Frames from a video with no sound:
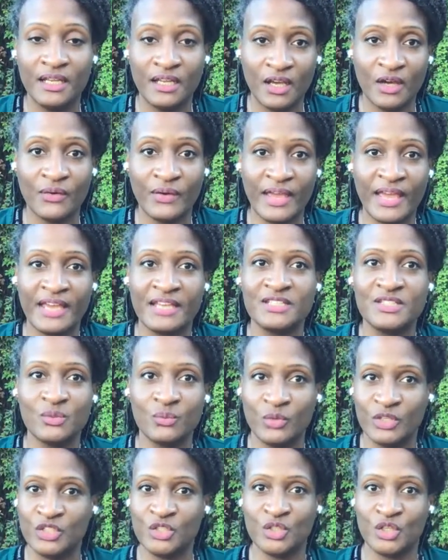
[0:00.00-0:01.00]
Okay. So
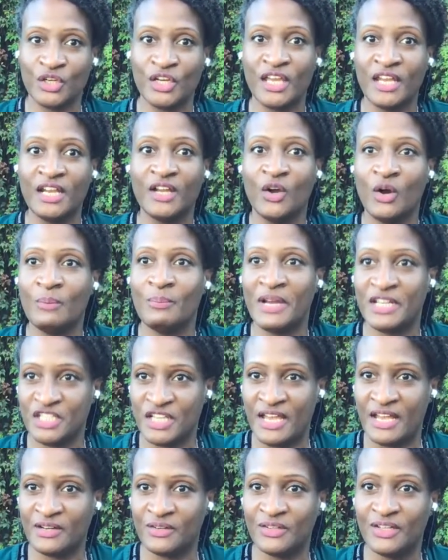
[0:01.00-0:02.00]
which you're getting on my
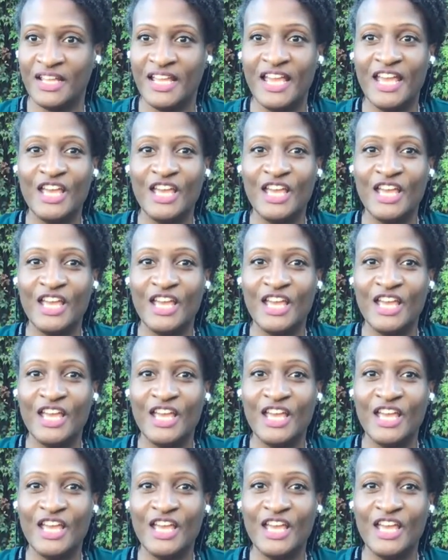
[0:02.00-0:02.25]
channel.